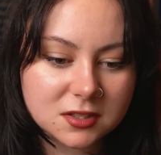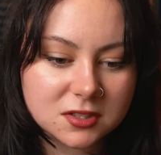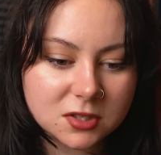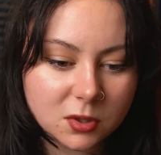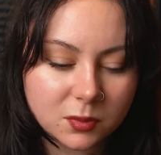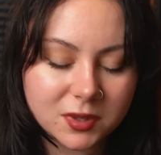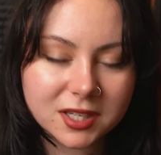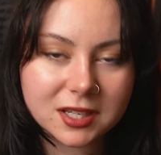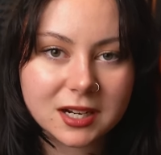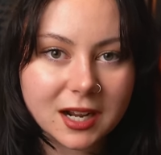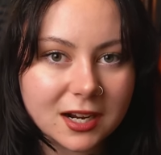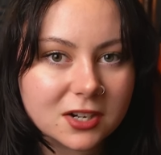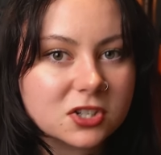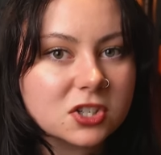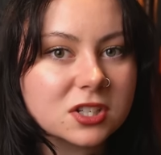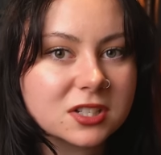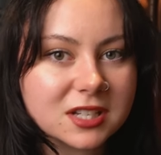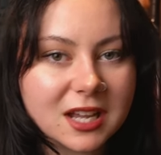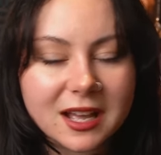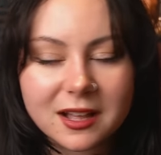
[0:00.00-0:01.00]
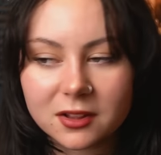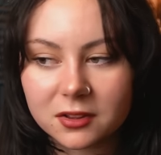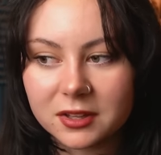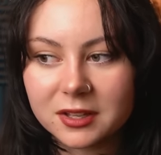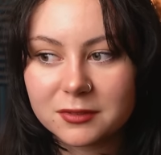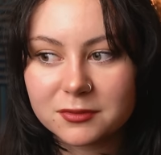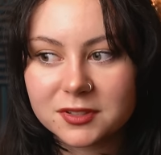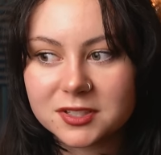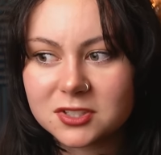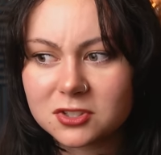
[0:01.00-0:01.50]
so we can actually tell
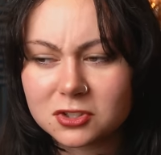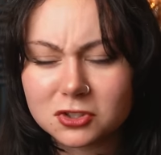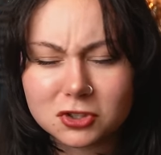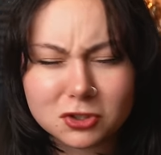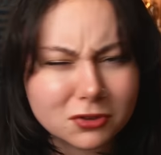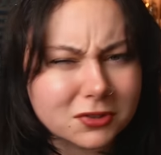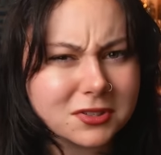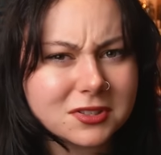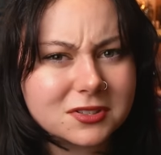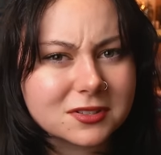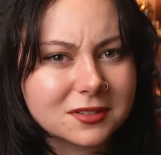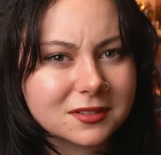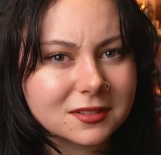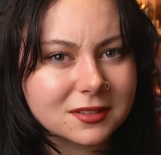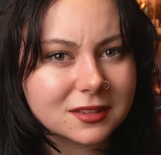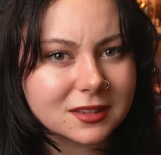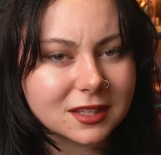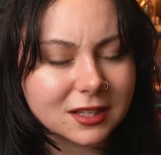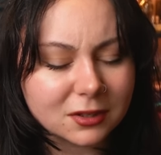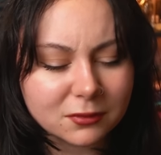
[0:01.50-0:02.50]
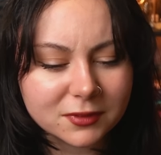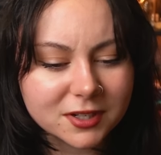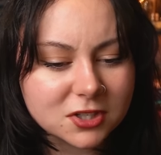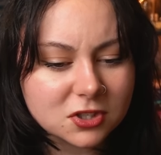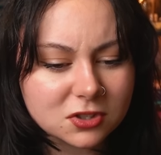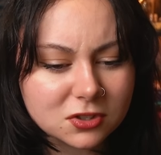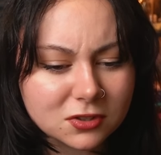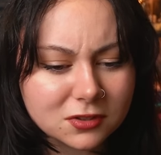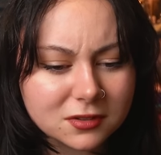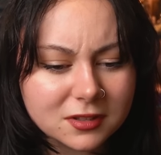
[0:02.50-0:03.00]
if it's just the
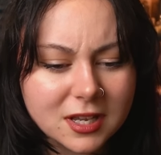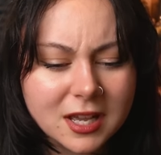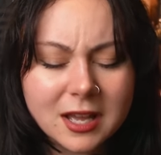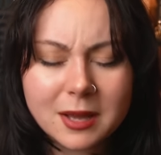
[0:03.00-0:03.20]
original,